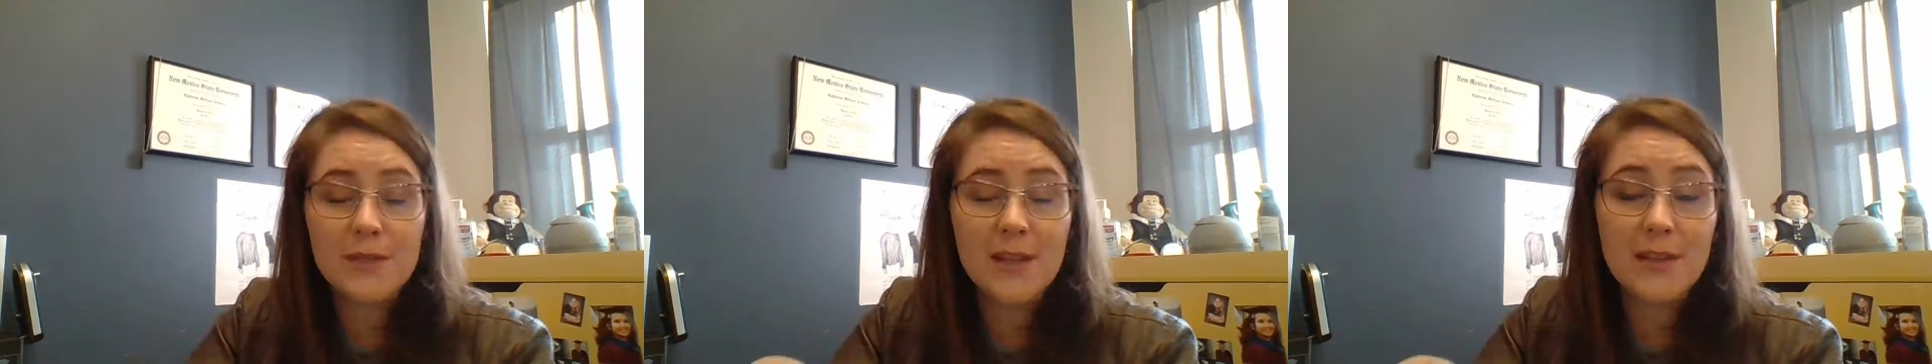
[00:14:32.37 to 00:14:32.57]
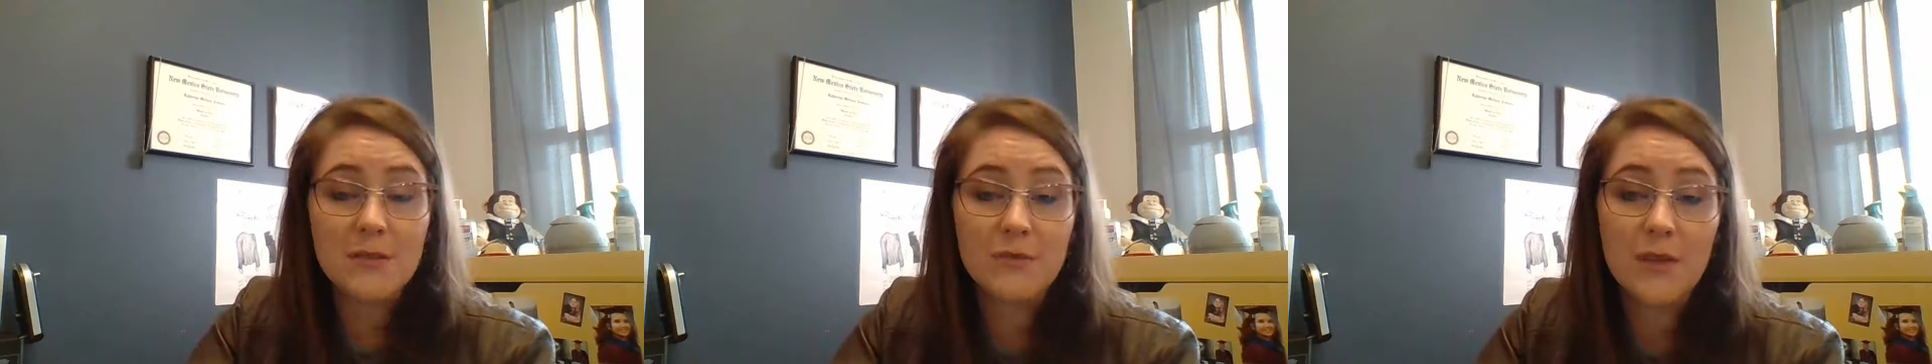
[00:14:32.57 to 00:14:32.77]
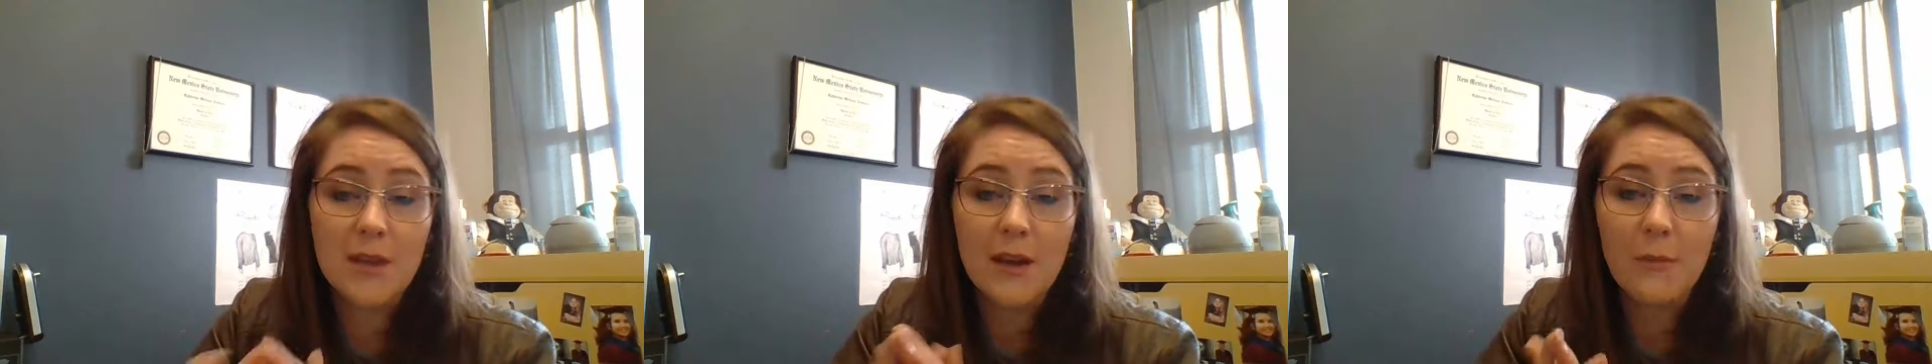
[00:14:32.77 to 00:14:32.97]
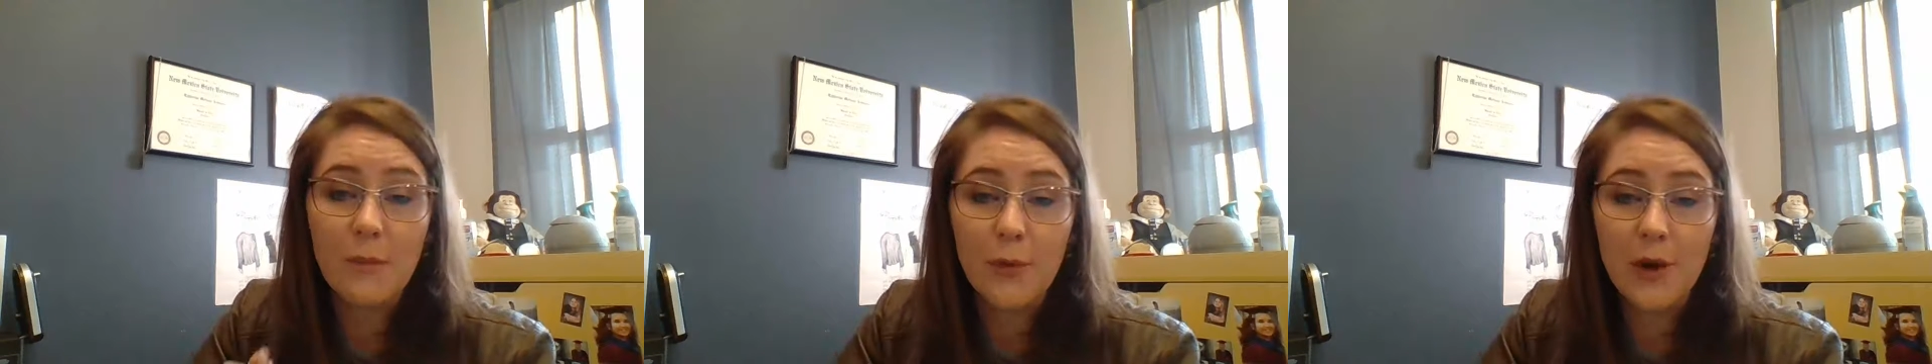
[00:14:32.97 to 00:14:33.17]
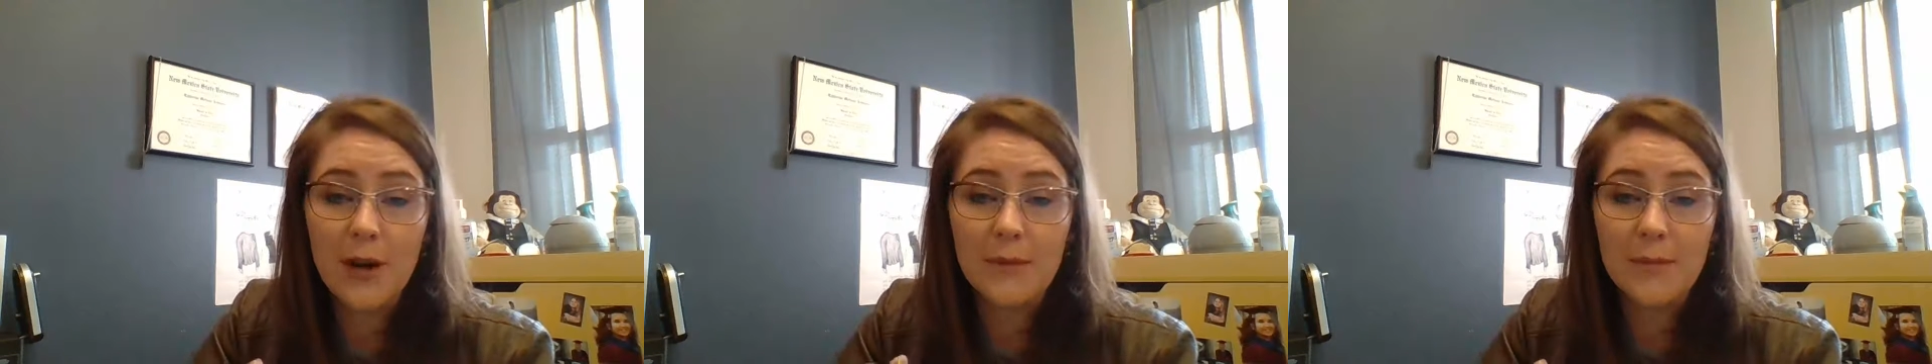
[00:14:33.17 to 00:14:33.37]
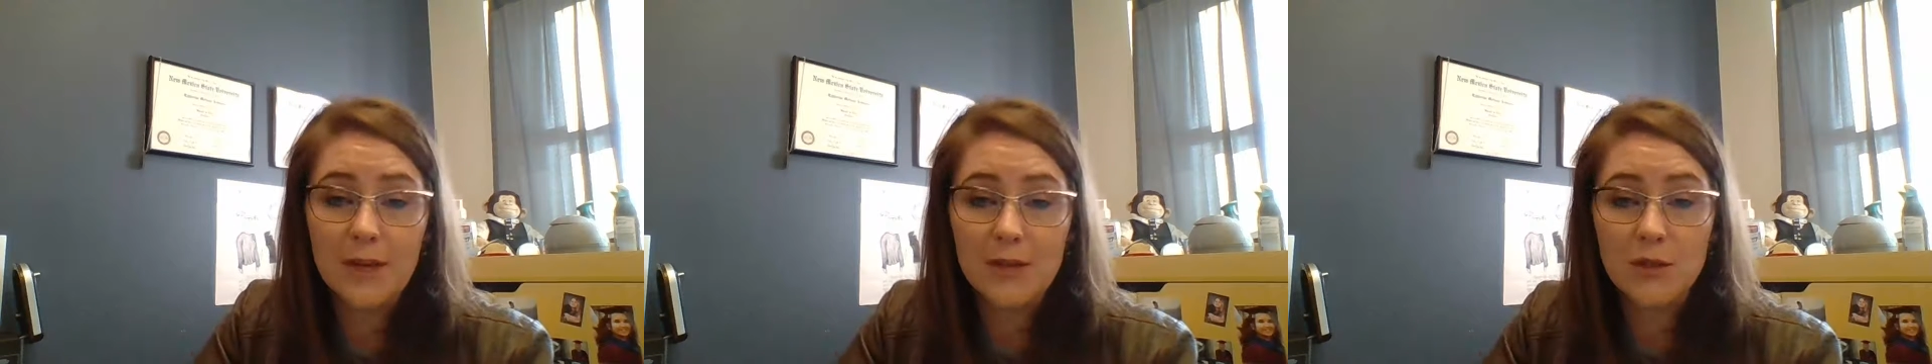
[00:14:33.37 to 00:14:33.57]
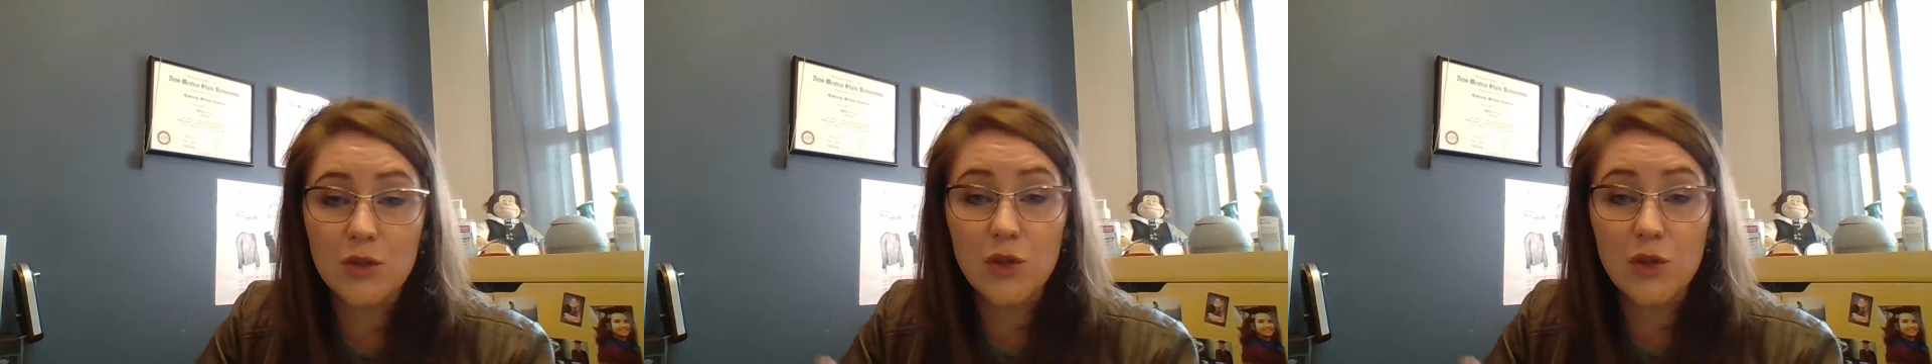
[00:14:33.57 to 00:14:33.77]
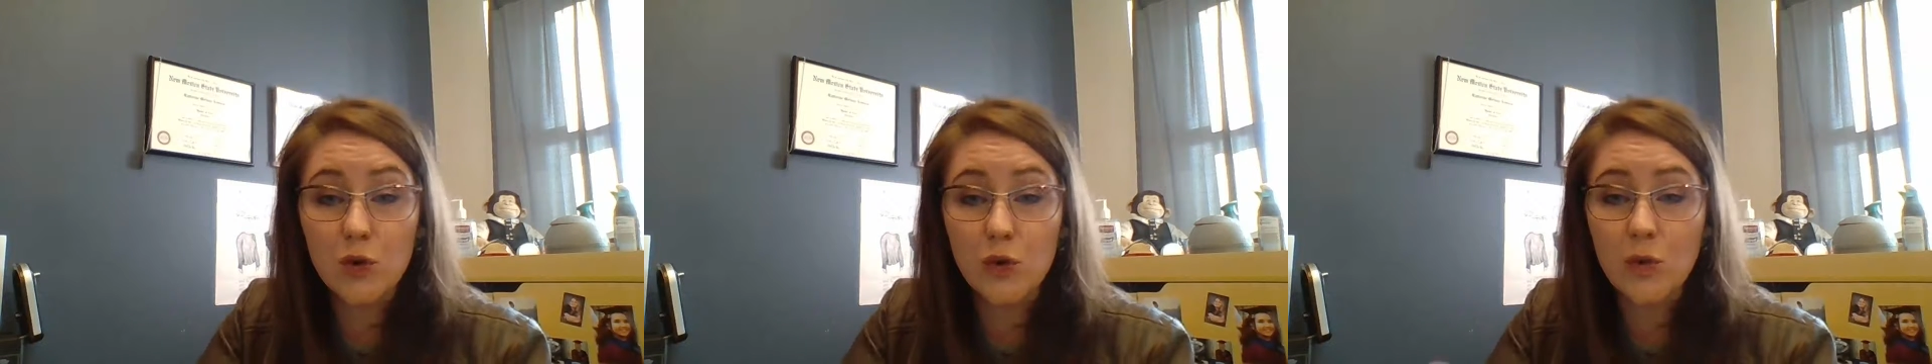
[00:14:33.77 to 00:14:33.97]
That's really important because
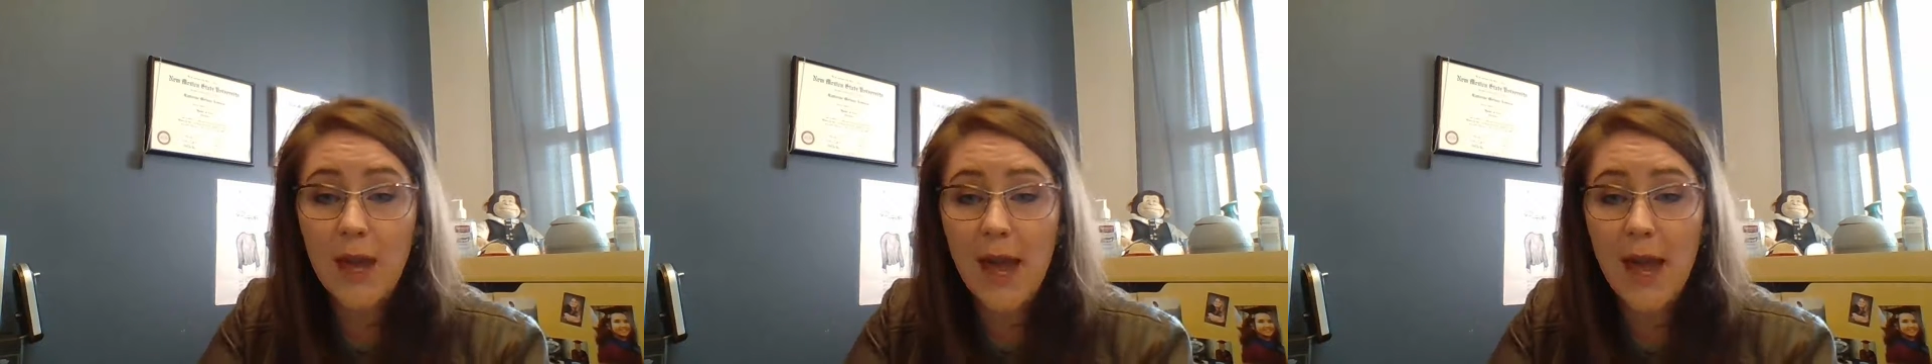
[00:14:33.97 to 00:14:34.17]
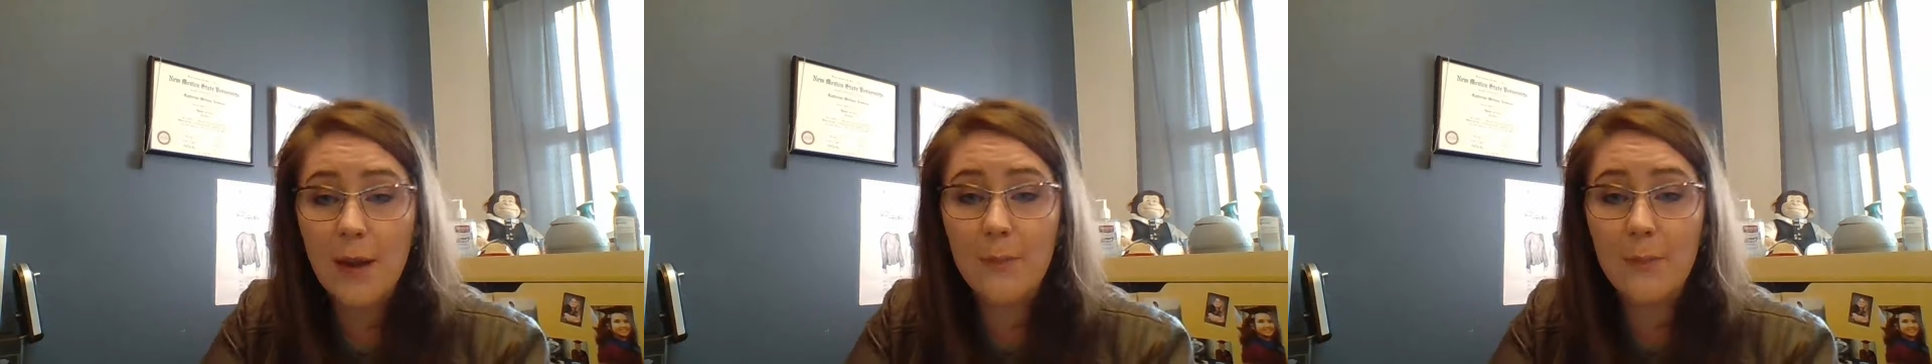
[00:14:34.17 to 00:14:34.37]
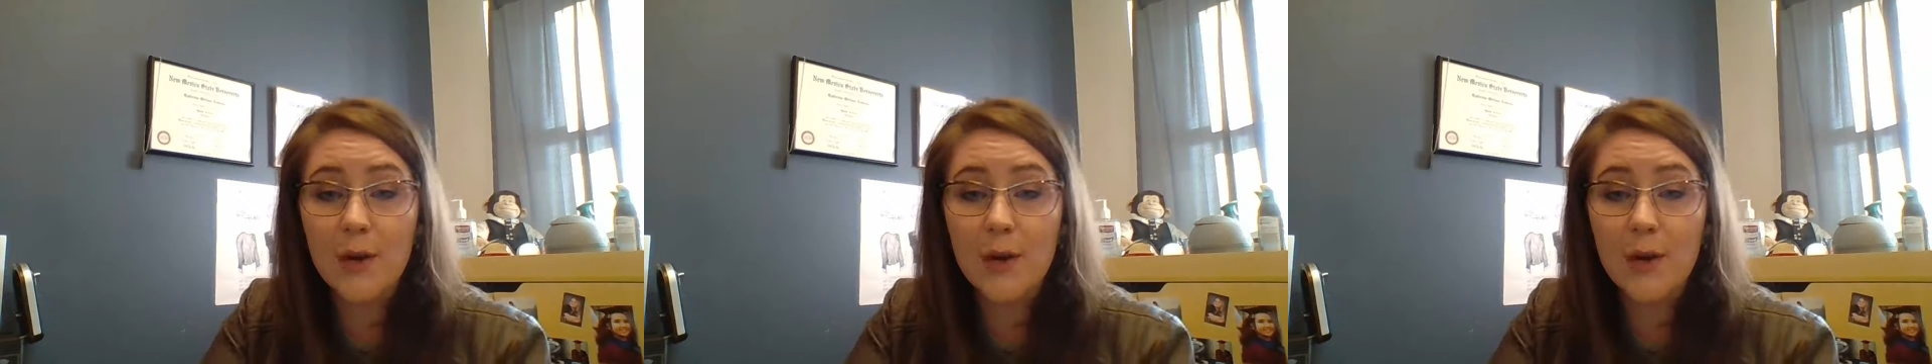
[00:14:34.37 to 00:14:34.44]
you can't